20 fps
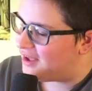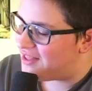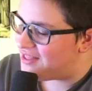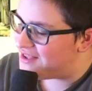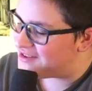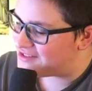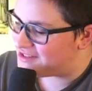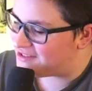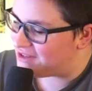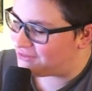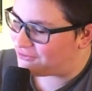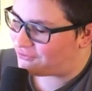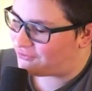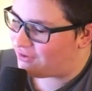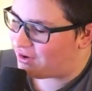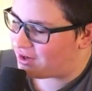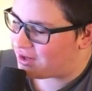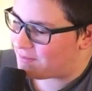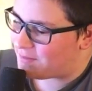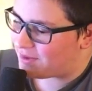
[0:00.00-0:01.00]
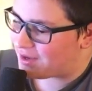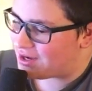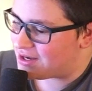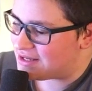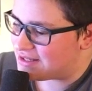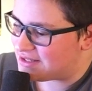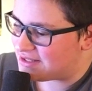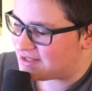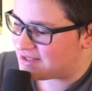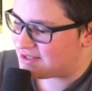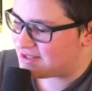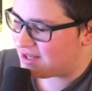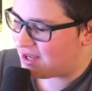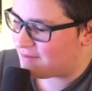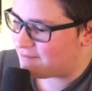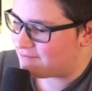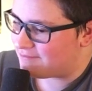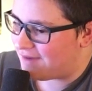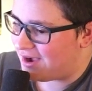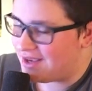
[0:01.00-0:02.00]
it's funny because
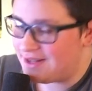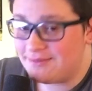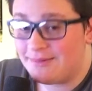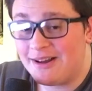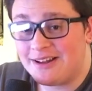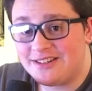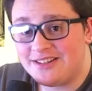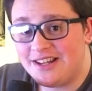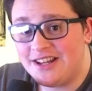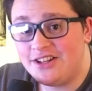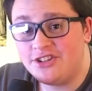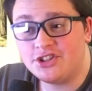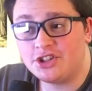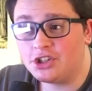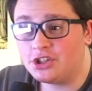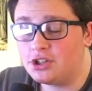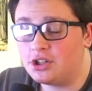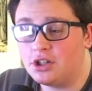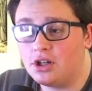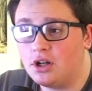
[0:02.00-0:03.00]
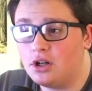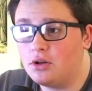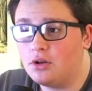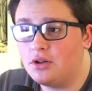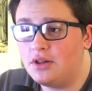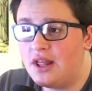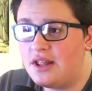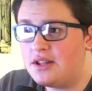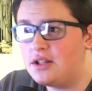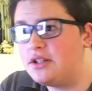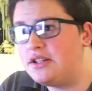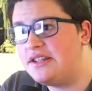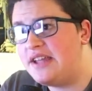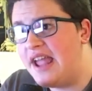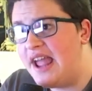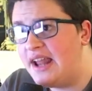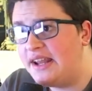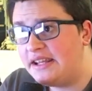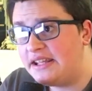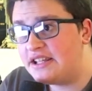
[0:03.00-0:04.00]
my teacher,
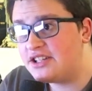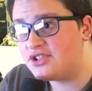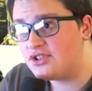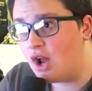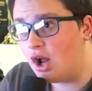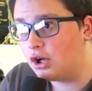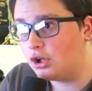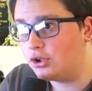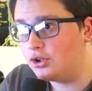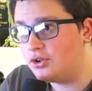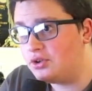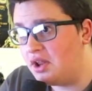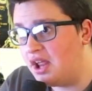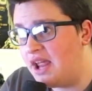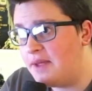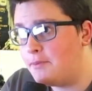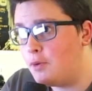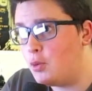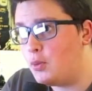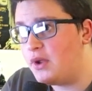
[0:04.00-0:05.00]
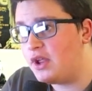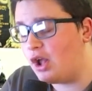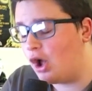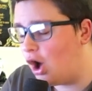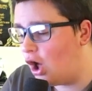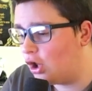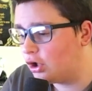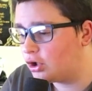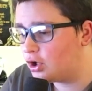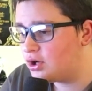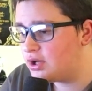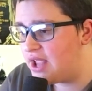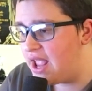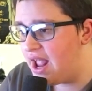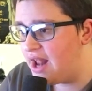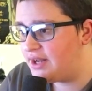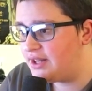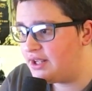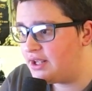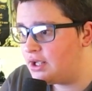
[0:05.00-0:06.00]
Yanny is not her name, but we call her
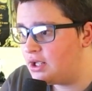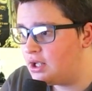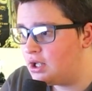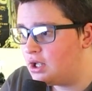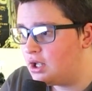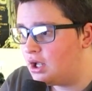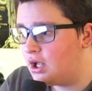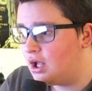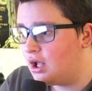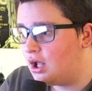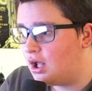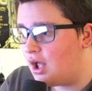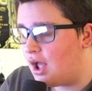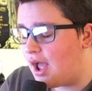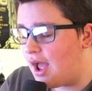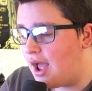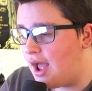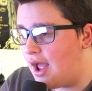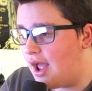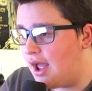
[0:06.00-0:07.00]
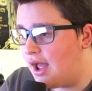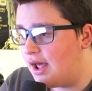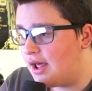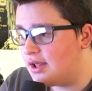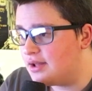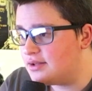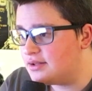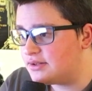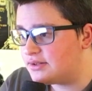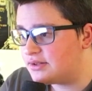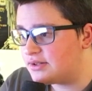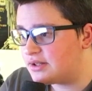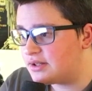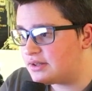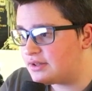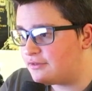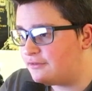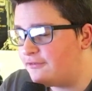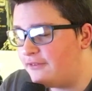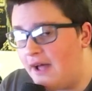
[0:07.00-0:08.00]
Yanny. And
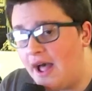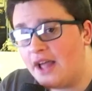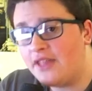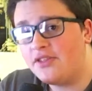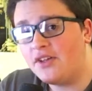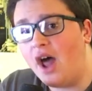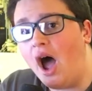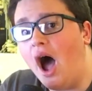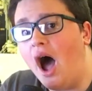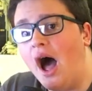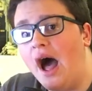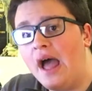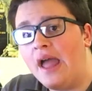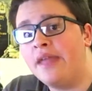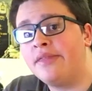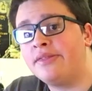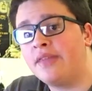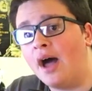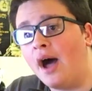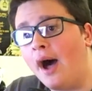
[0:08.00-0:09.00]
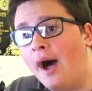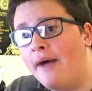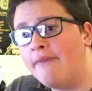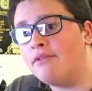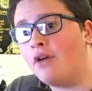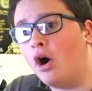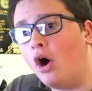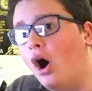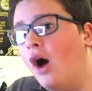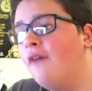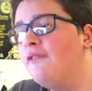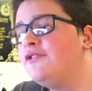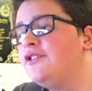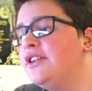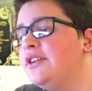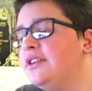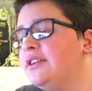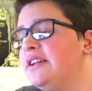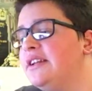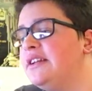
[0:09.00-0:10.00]
the fact that I've
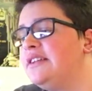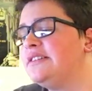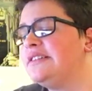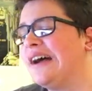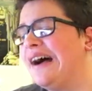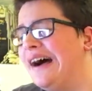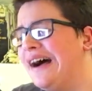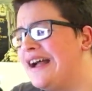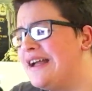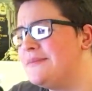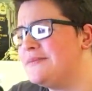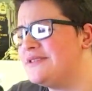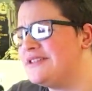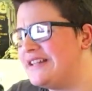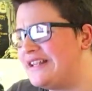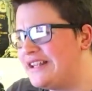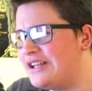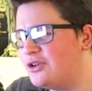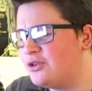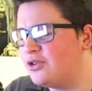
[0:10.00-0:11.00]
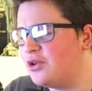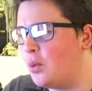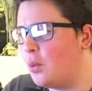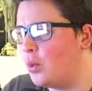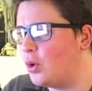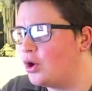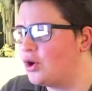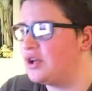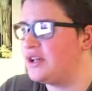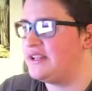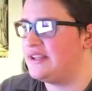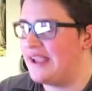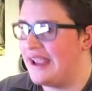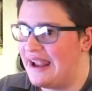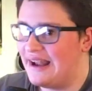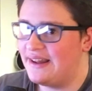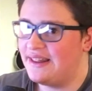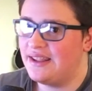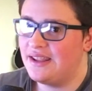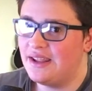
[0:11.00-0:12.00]
oftenly times hear the word
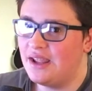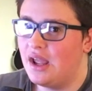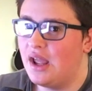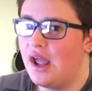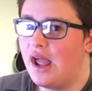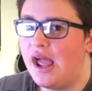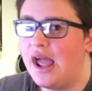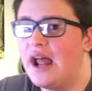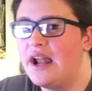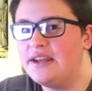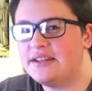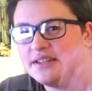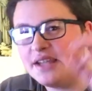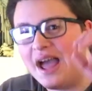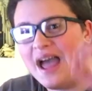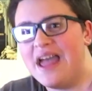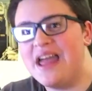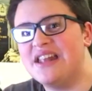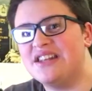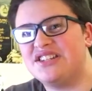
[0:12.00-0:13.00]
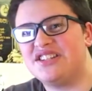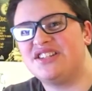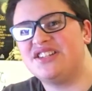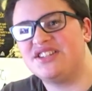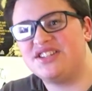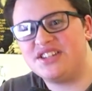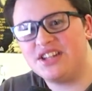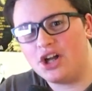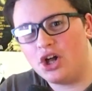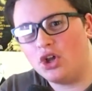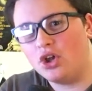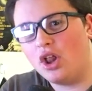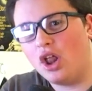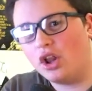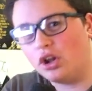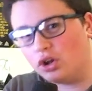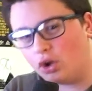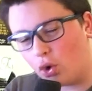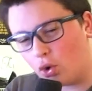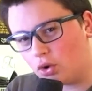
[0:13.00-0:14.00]
Yanny and yet it's still
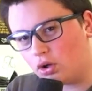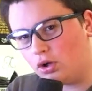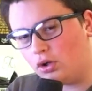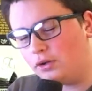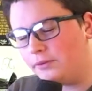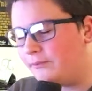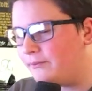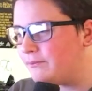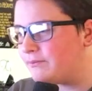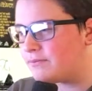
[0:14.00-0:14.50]
Laurel